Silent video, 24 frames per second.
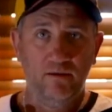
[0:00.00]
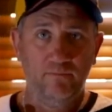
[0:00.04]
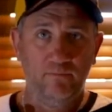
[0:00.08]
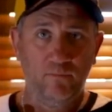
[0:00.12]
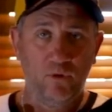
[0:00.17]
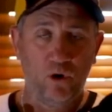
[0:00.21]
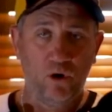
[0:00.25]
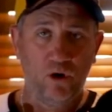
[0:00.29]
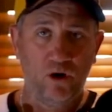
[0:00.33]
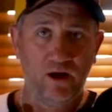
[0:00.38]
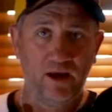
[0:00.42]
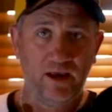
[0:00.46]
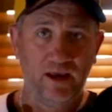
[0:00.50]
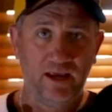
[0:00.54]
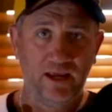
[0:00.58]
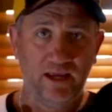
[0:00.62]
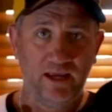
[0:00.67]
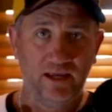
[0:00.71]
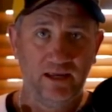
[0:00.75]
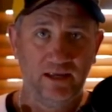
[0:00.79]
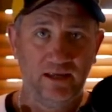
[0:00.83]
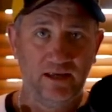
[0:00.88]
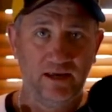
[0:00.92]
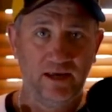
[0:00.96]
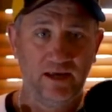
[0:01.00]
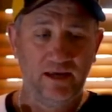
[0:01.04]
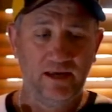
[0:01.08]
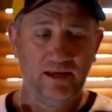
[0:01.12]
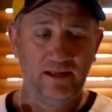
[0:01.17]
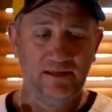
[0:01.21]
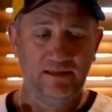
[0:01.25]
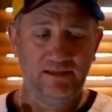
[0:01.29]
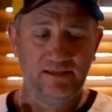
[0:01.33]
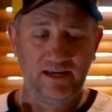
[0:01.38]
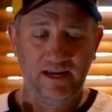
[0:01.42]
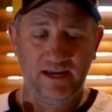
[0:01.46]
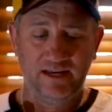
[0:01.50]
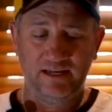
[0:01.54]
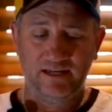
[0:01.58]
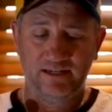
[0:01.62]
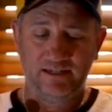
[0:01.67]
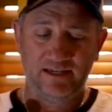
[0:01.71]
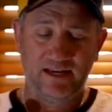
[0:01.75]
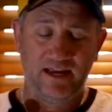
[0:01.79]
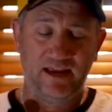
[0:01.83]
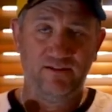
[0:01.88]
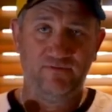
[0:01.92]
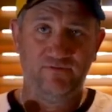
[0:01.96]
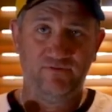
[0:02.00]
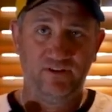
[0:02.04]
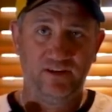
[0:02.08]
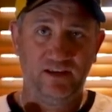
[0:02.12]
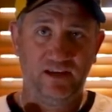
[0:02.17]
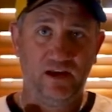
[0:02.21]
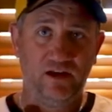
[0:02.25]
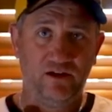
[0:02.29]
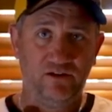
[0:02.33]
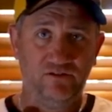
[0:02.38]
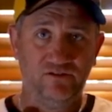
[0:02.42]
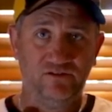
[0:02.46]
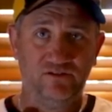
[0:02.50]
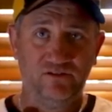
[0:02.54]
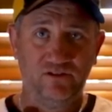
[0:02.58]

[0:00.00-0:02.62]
my day-to-day videos.